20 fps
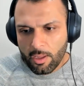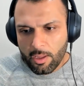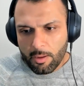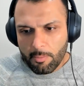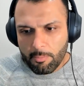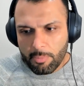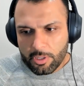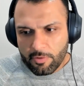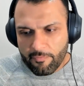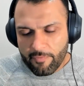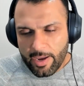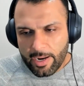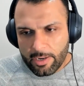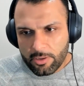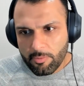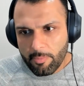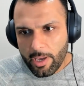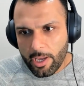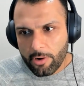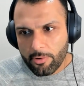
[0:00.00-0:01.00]
But the fact of
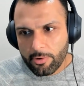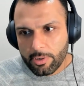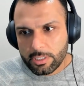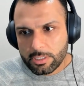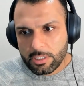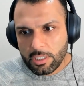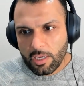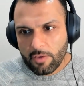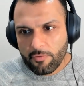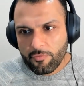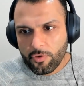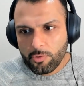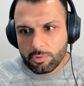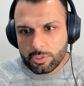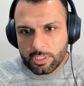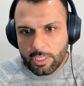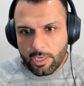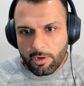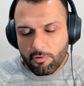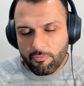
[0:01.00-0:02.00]
the matter is, if you
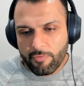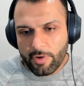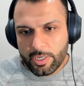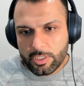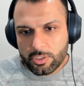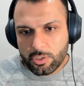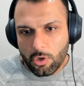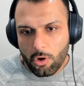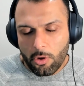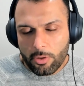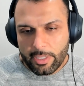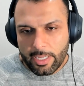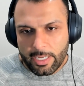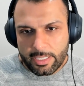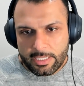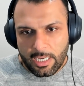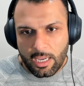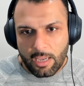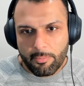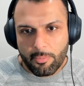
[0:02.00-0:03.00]
sacrifice all that
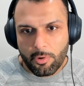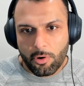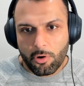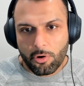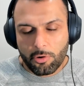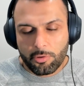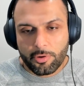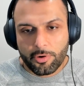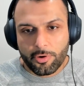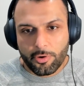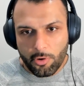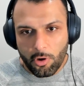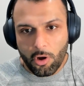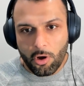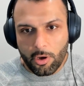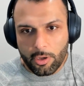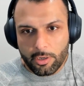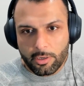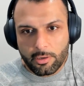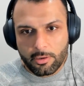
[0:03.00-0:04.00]
time earlier
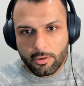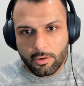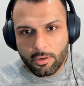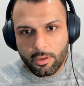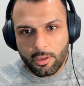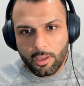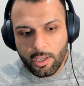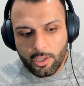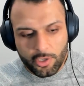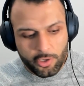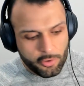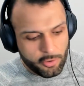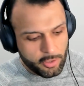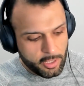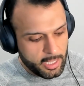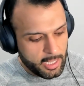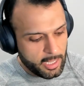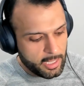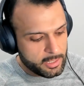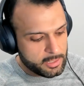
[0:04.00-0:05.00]
on in your
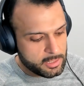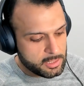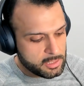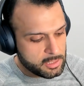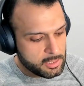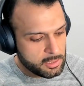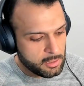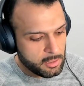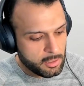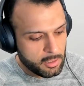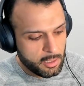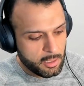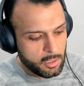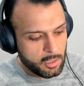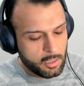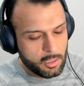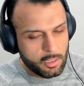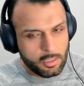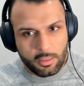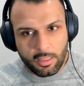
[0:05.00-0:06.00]
kids'
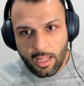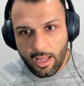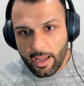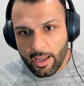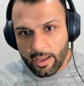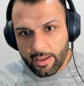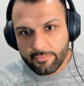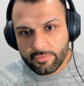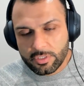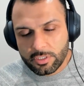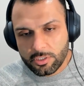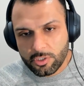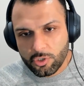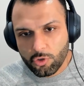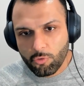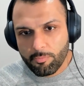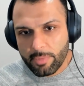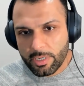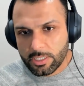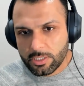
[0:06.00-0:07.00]
lives, you
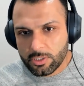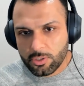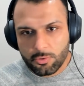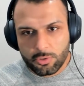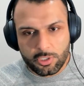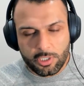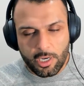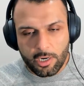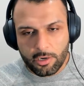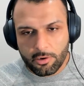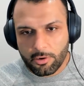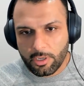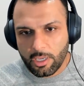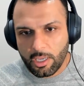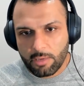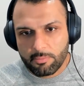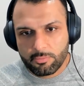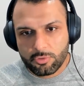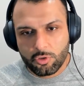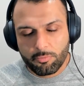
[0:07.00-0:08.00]
miss those soccer
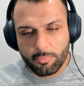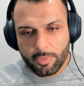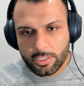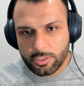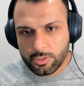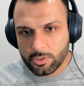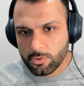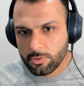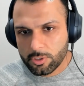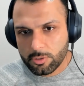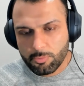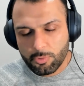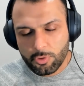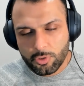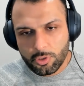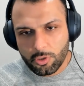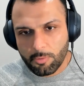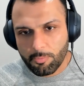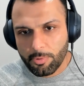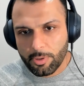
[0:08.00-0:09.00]
games, you miss those
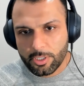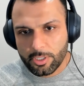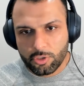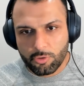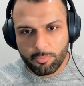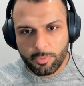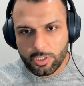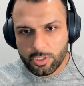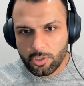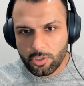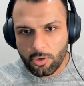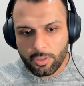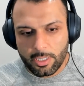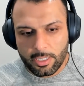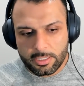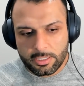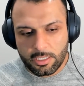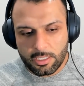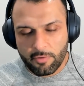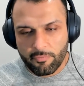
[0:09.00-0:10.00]
musical mm-hmm. plays, you mm-hmm. miss all that
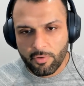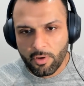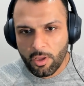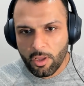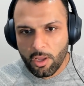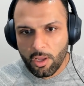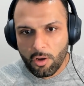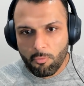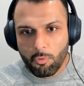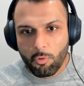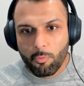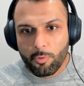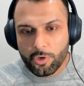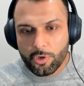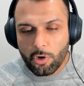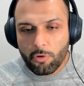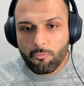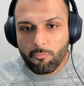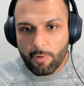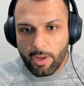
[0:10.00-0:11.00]
stuff. Well, when
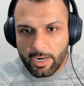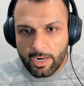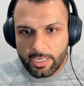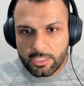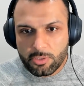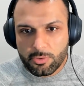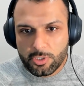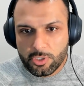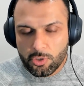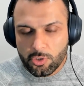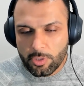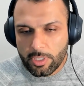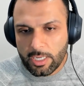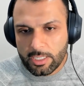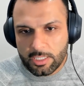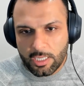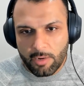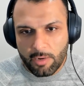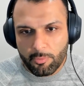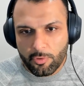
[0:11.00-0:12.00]
you're ready to enjoy that
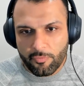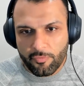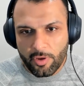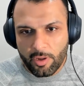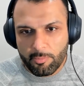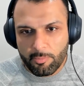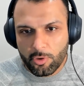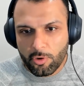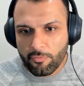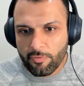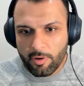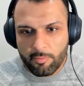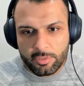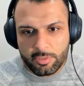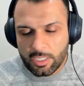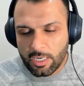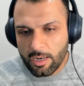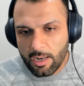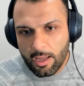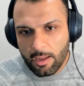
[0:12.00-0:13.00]
time with your family, your family's
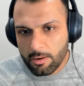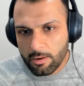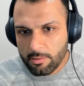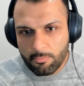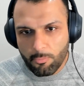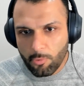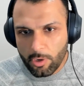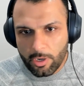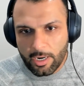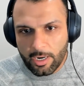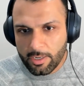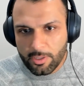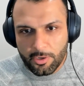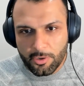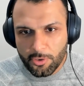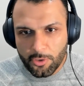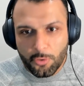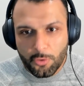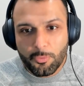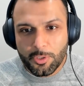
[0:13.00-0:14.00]
going to not want anything to
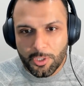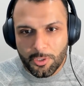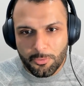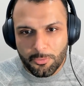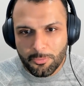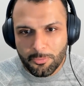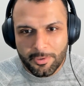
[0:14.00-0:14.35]
do with you.